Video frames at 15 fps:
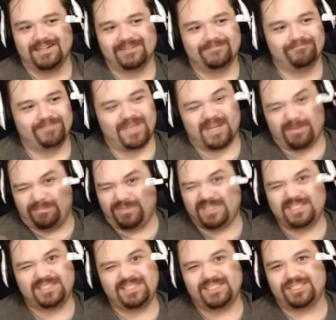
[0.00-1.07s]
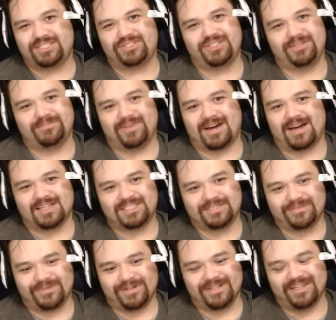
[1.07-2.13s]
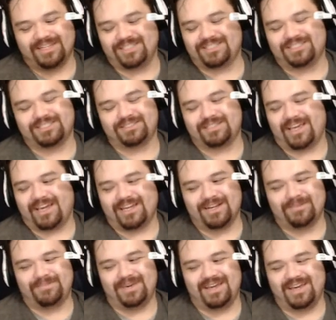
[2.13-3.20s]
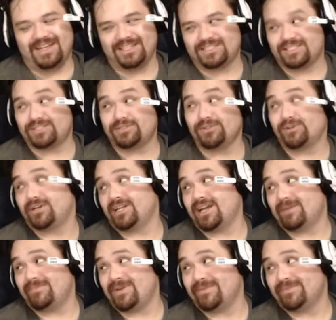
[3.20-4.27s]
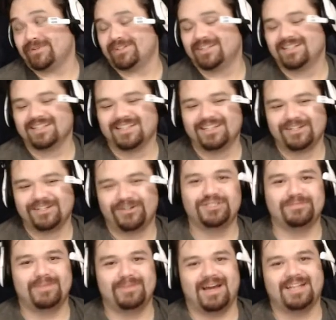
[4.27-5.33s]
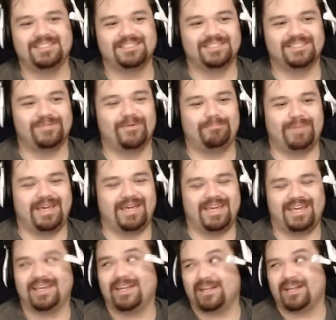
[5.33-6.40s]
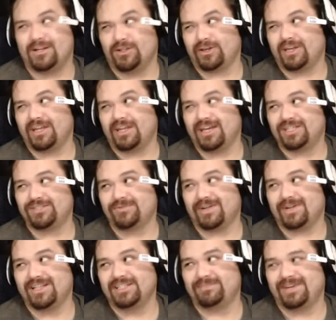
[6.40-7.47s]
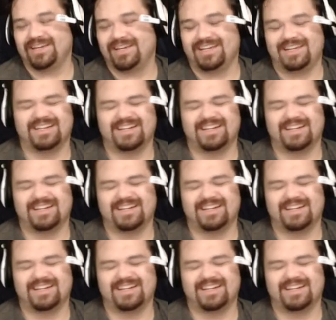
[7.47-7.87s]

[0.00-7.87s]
in the busiest street possible, and he's just taking a pee and it's just looking at people. Could you imagine someone peeing and then looking at you while he's peeing,